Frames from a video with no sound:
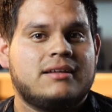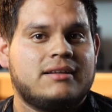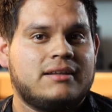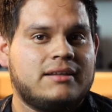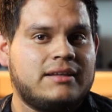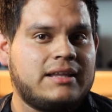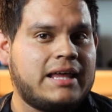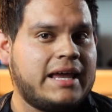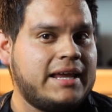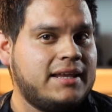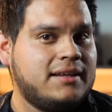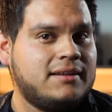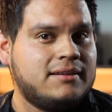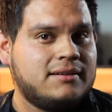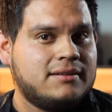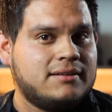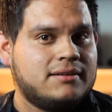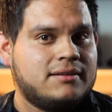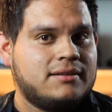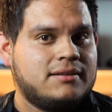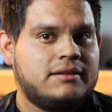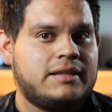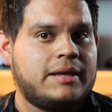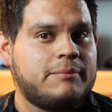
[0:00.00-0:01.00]
Light,
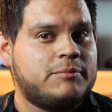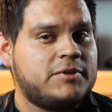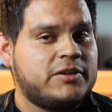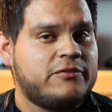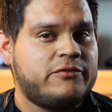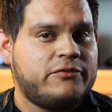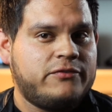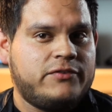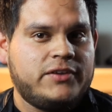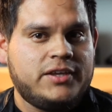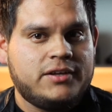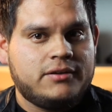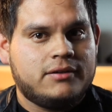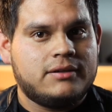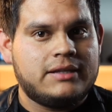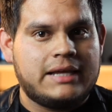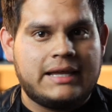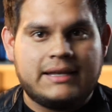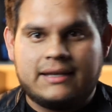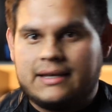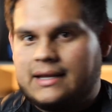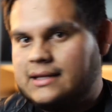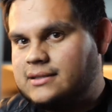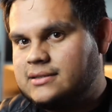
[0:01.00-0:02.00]
depth of field,
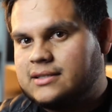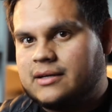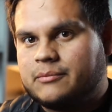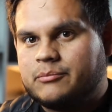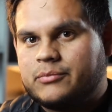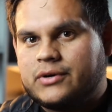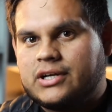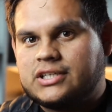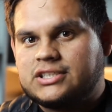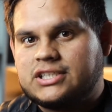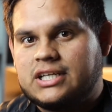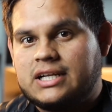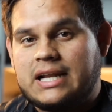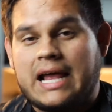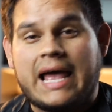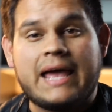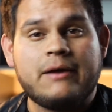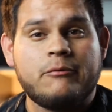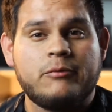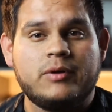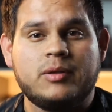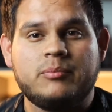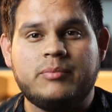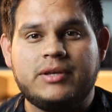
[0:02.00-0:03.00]
and lens compression,
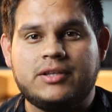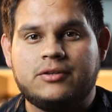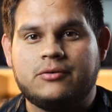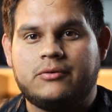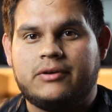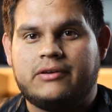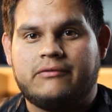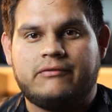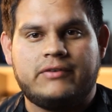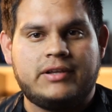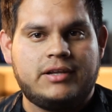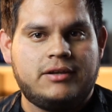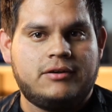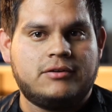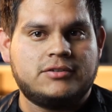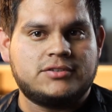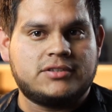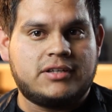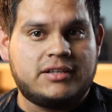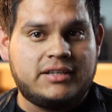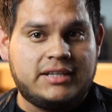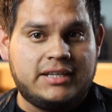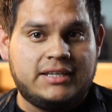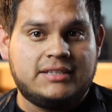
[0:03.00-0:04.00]
I will be doing
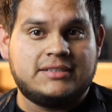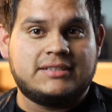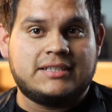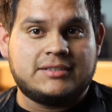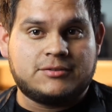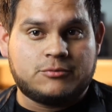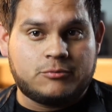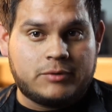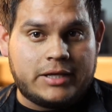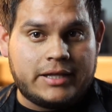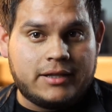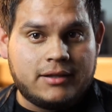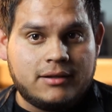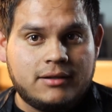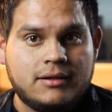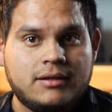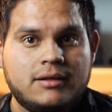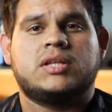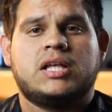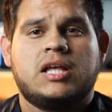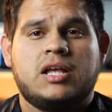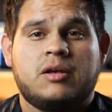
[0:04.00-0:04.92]
videos on these as well,